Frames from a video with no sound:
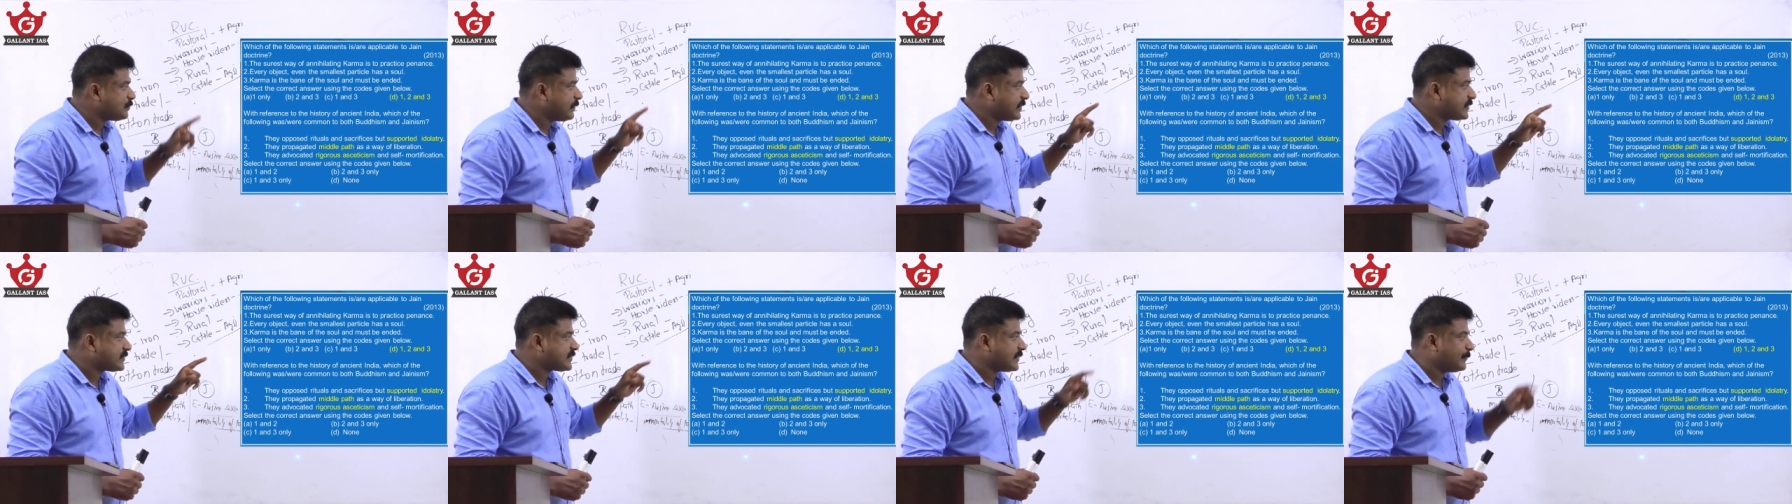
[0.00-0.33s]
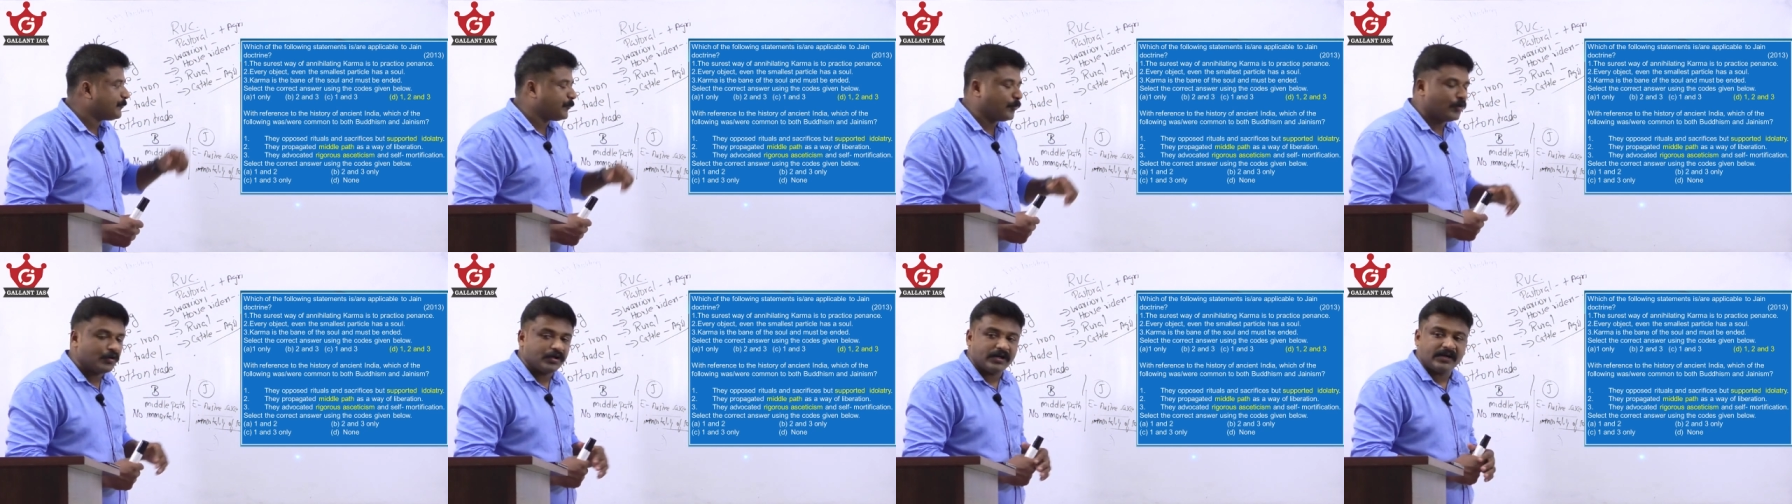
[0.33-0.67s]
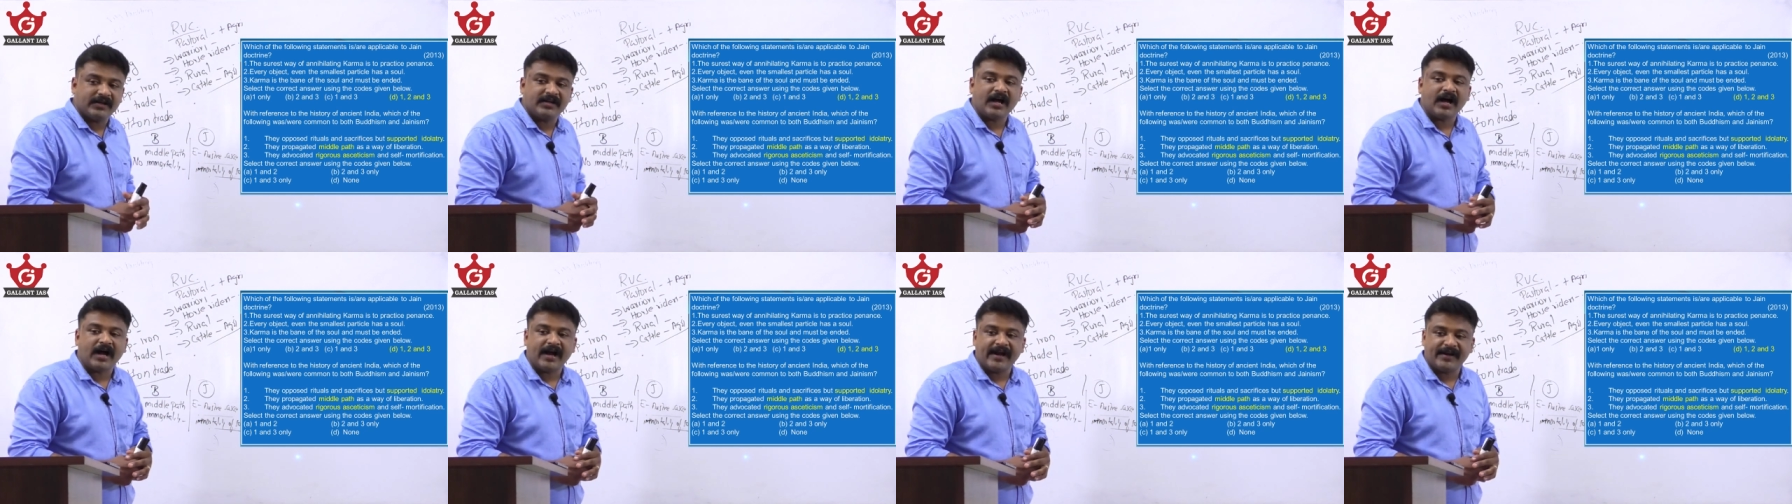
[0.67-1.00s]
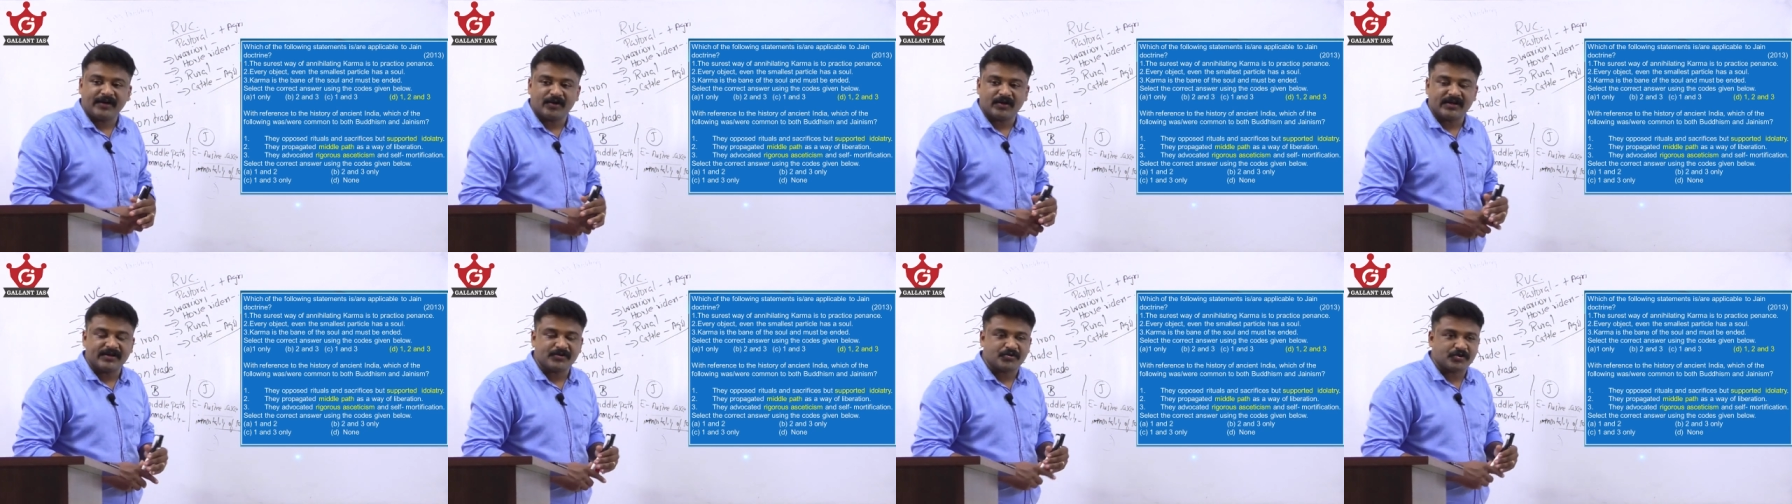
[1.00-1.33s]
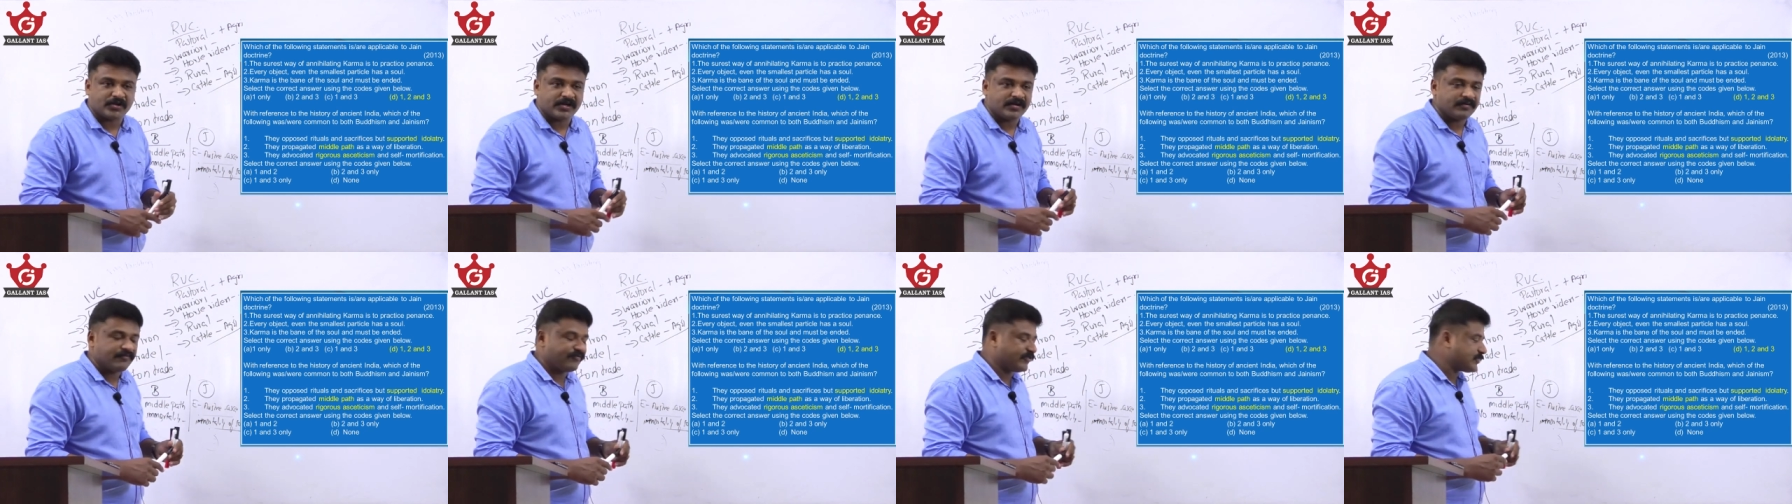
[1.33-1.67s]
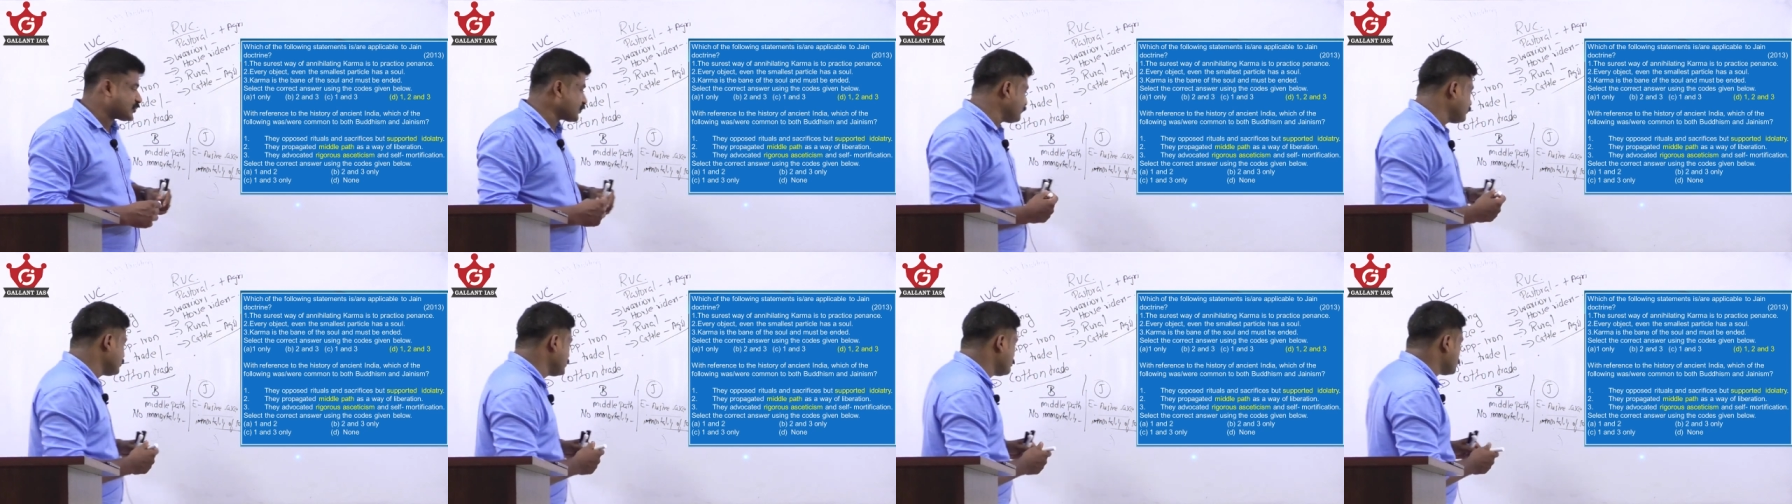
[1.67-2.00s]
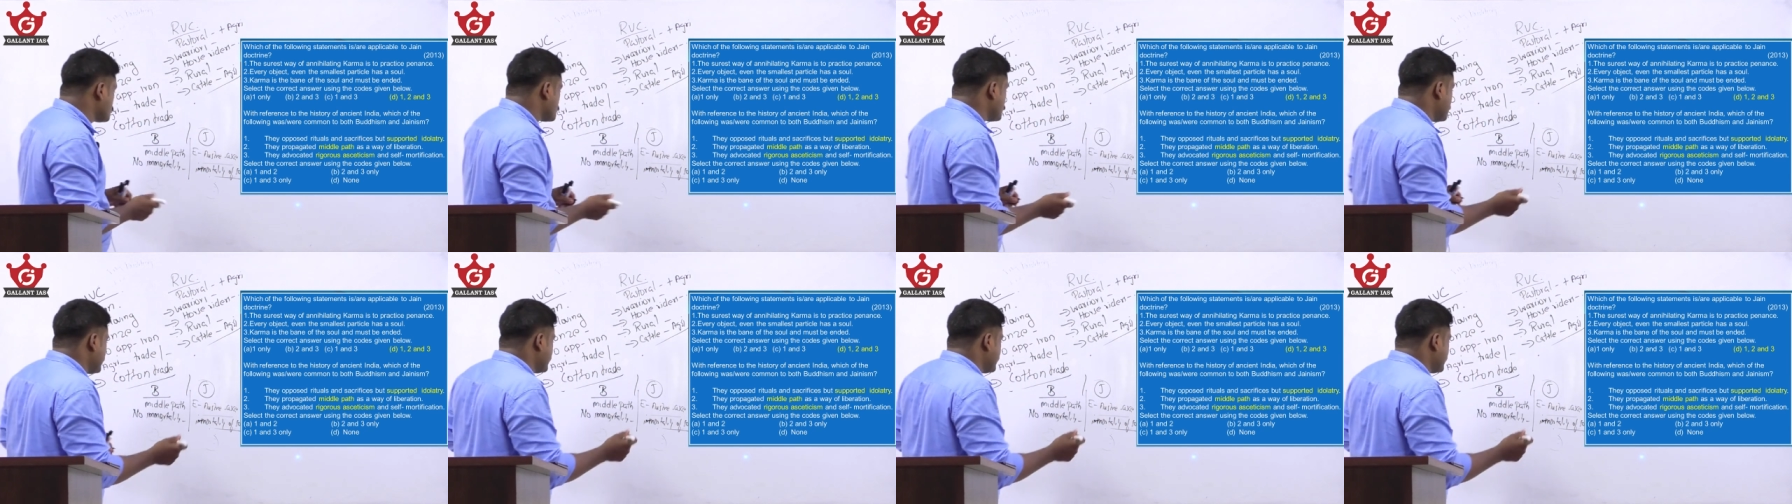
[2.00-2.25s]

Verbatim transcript: but supported idolatry. First of all, you should